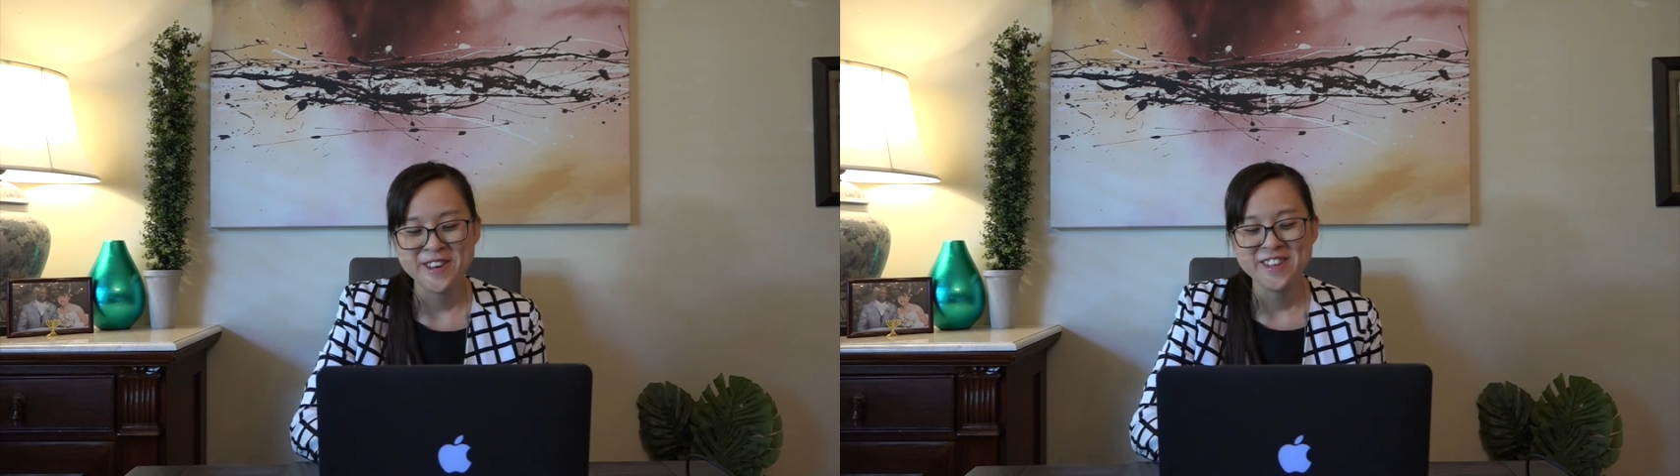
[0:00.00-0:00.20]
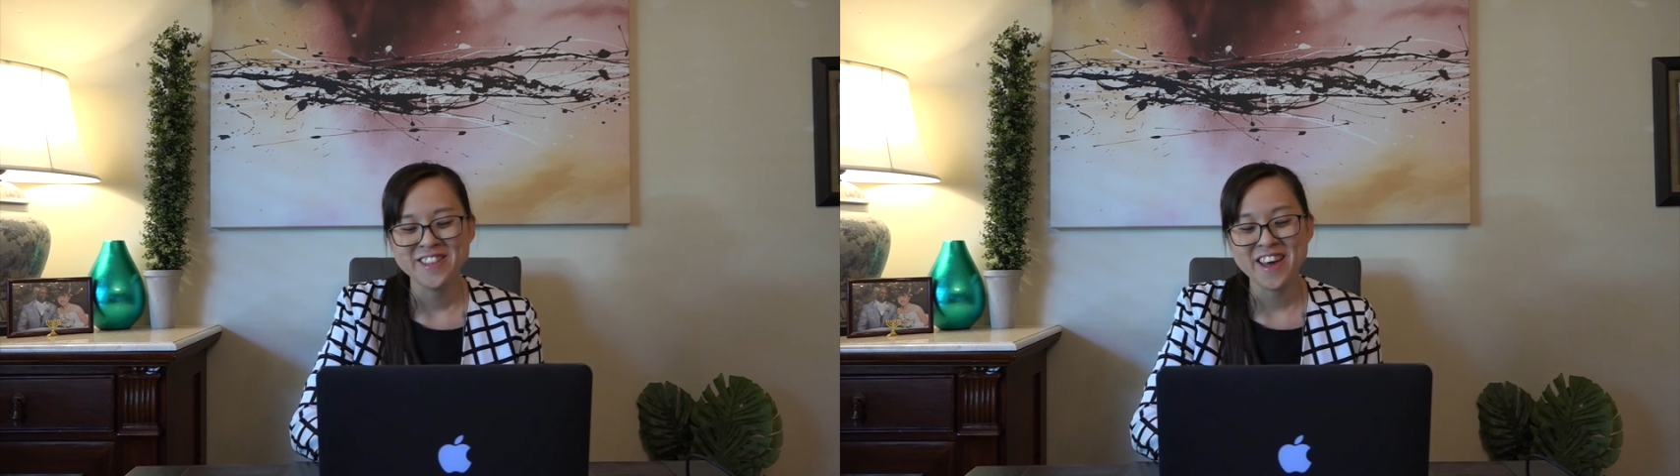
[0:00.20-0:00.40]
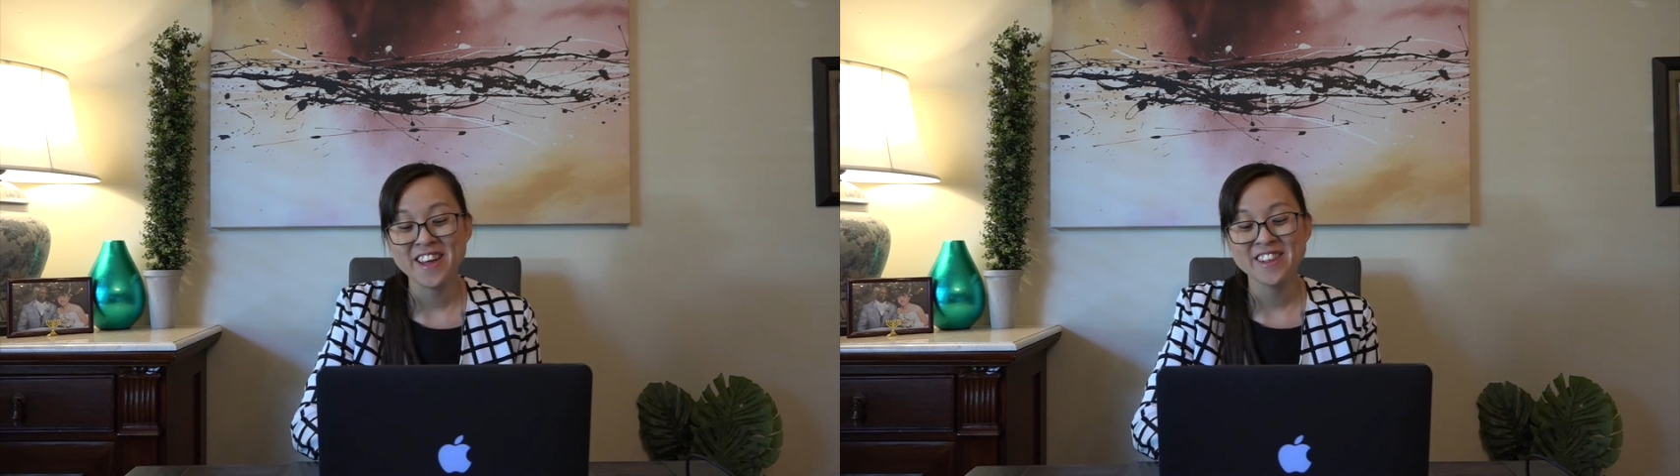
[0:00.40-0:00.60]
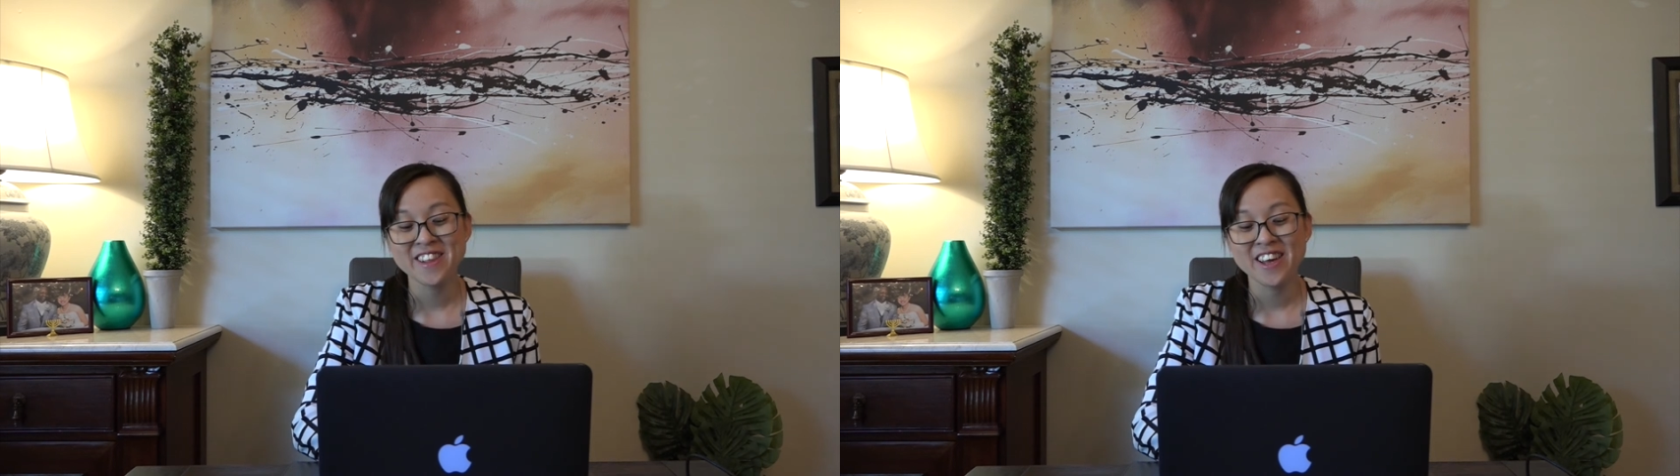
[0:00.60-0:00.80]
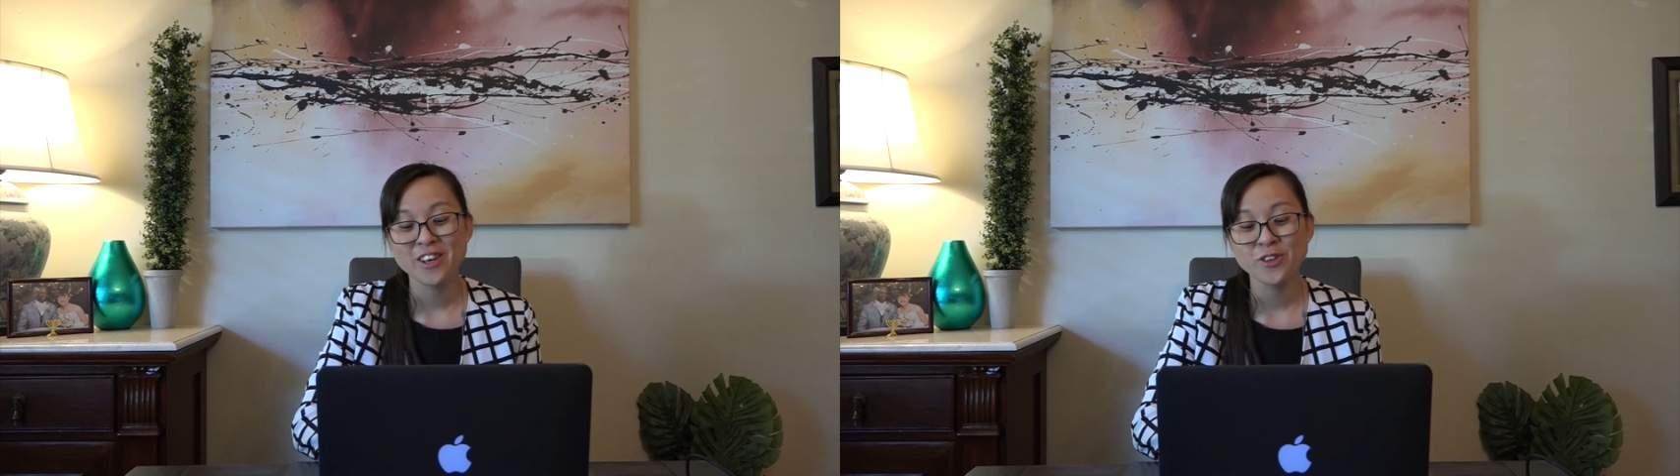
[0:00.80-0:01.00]
then
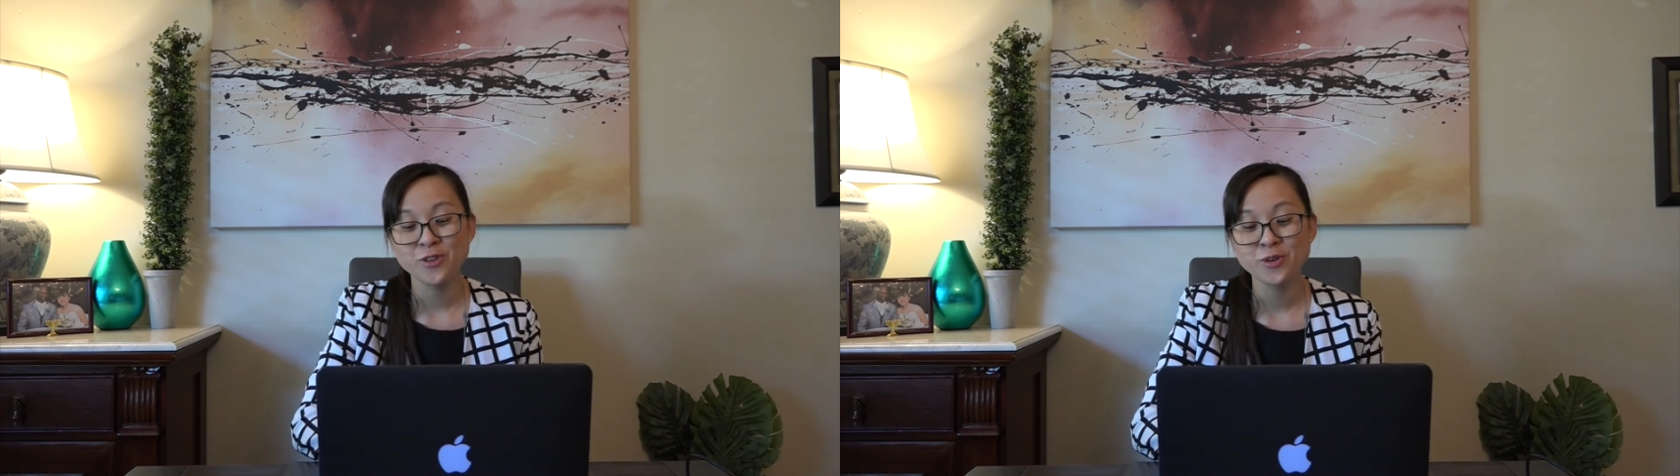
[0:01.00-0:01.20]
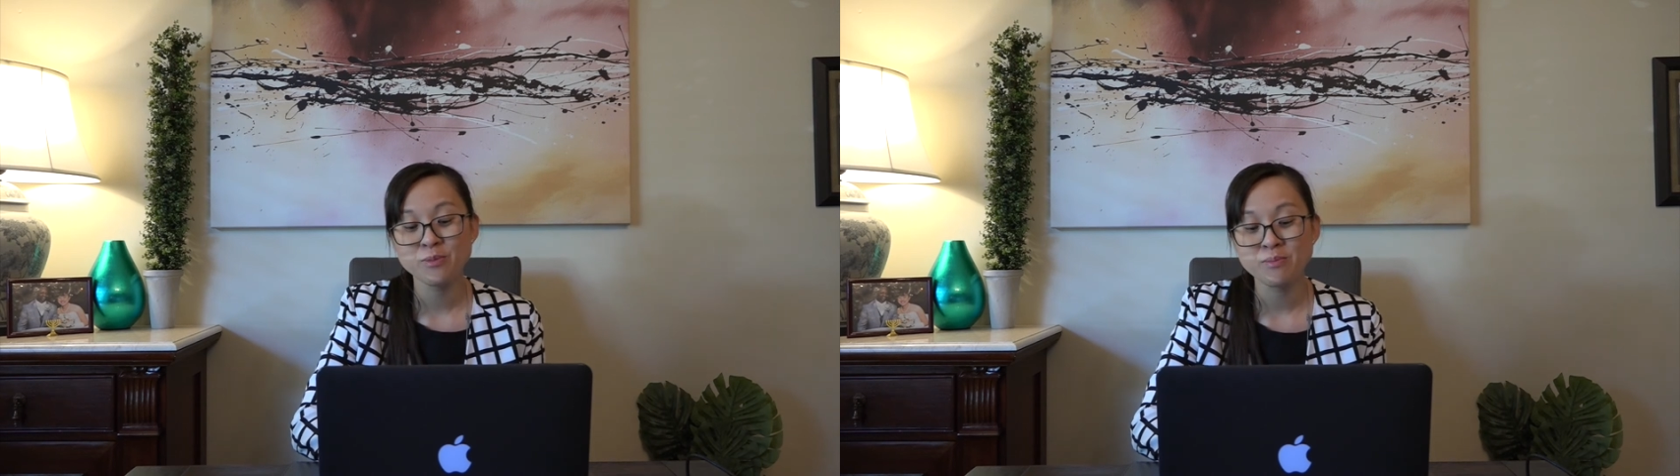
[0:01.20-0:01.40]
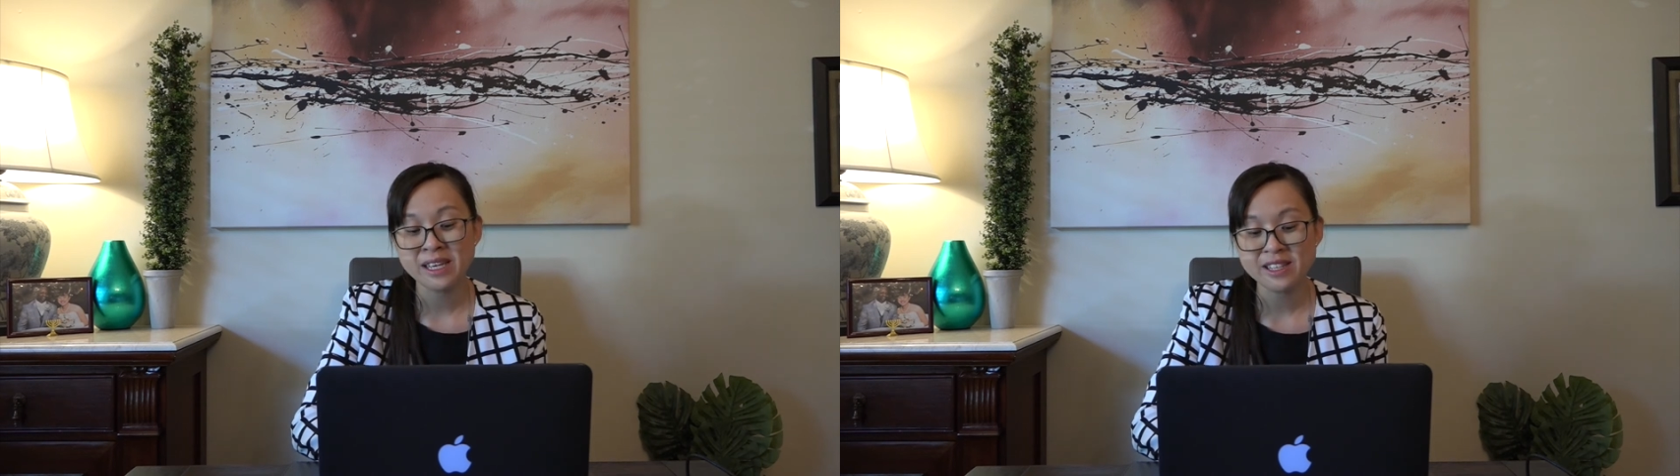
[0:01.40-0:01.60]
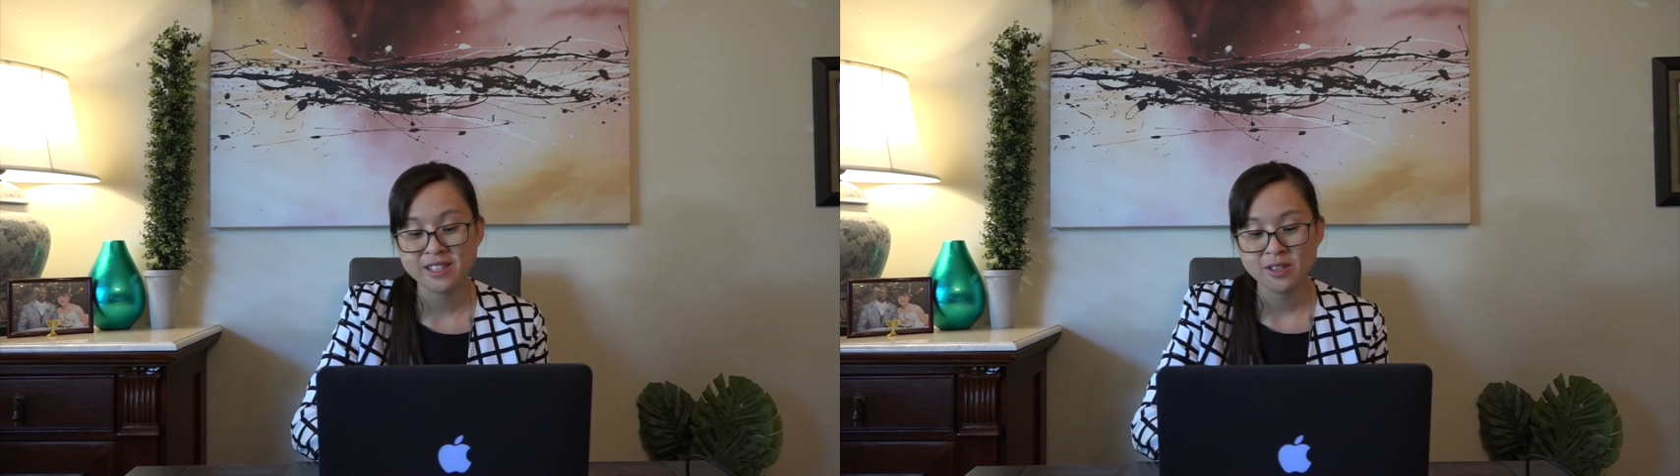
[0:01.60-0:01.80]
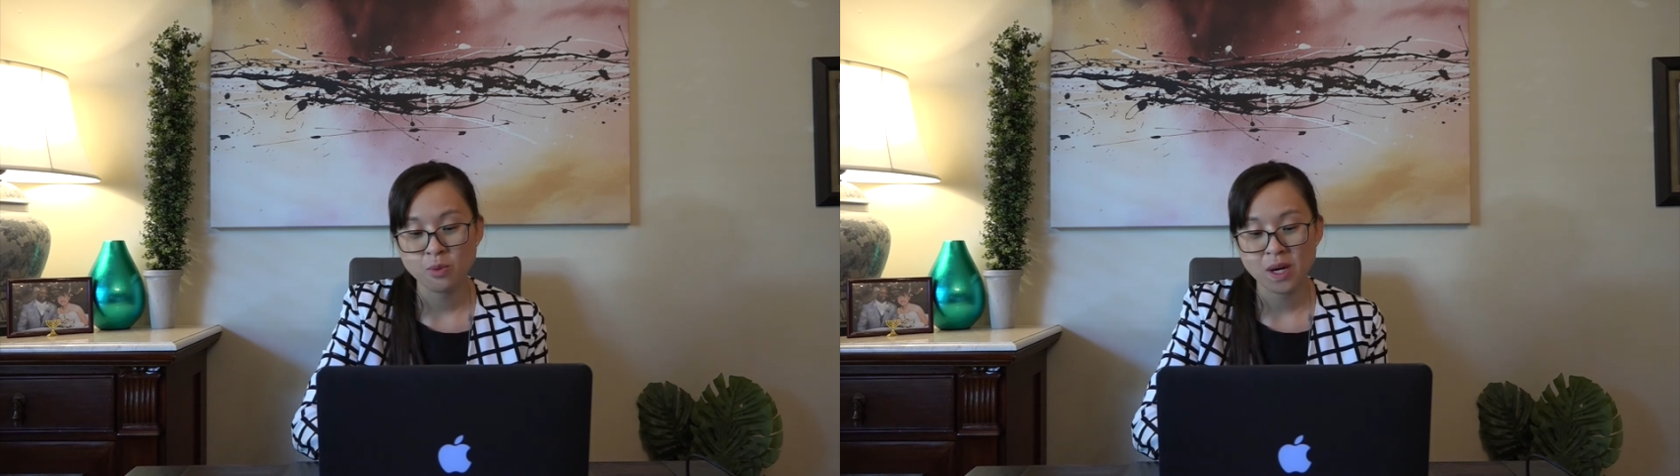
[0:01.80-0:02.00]
you
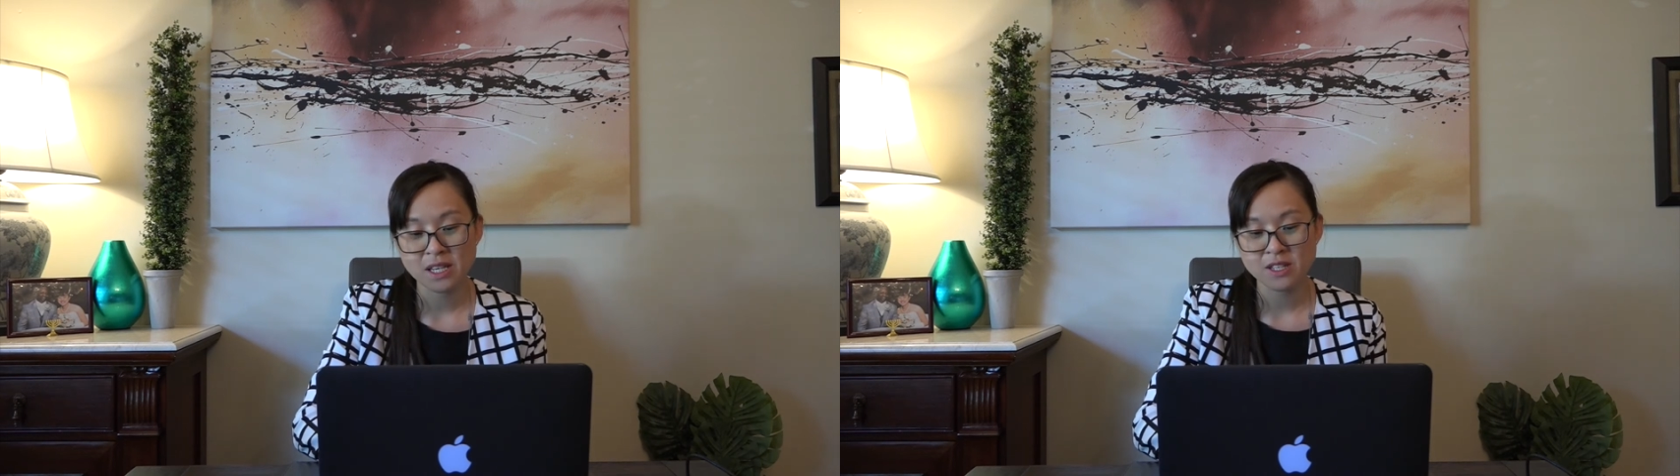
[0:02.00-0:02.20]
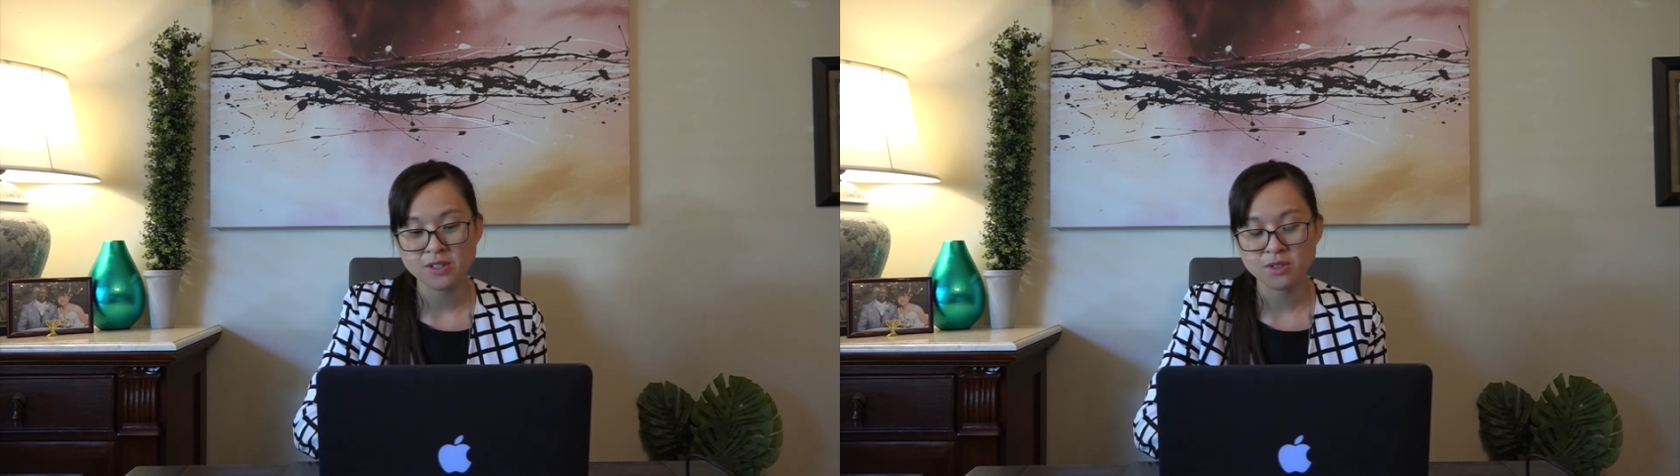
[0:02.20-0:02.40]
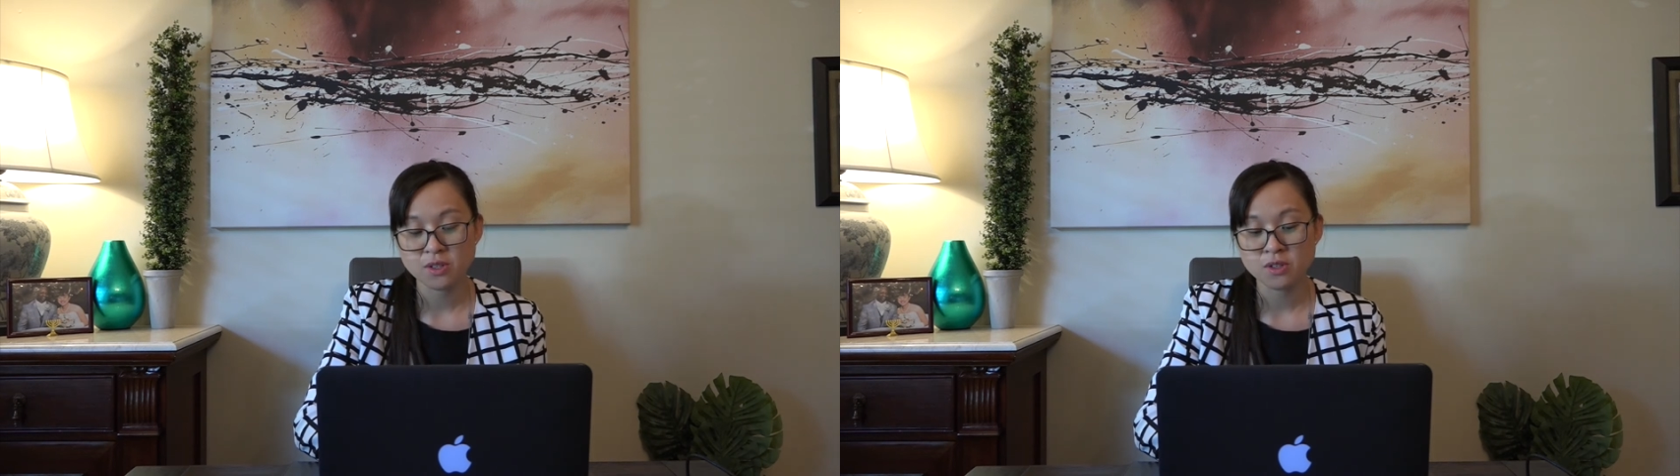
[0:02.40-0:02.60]
meet what is